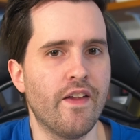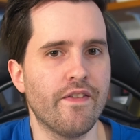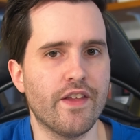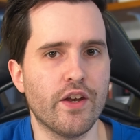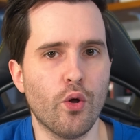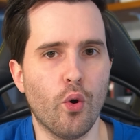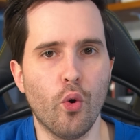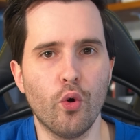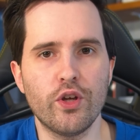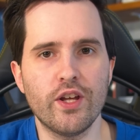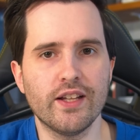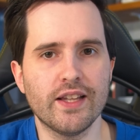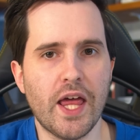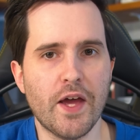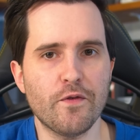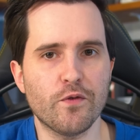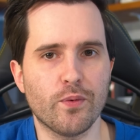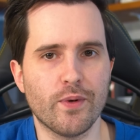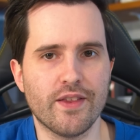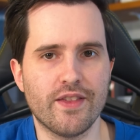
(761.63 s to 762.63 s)
then all you're
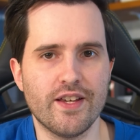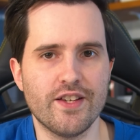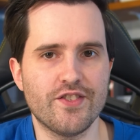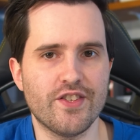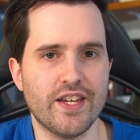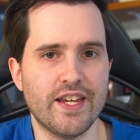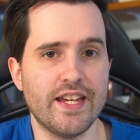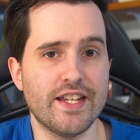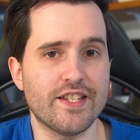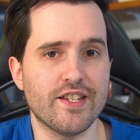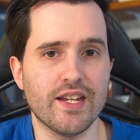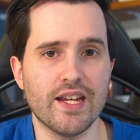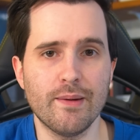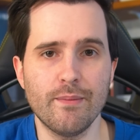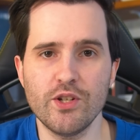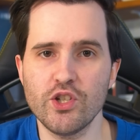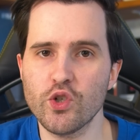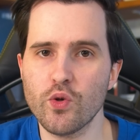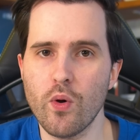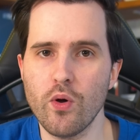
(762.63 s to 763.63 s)
left with is a hit to
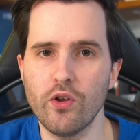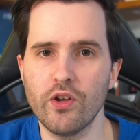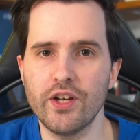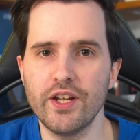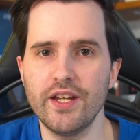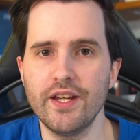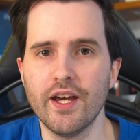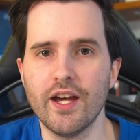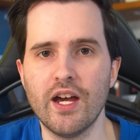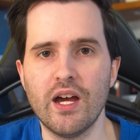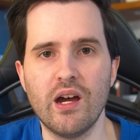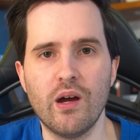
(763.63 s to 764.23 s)
image quality,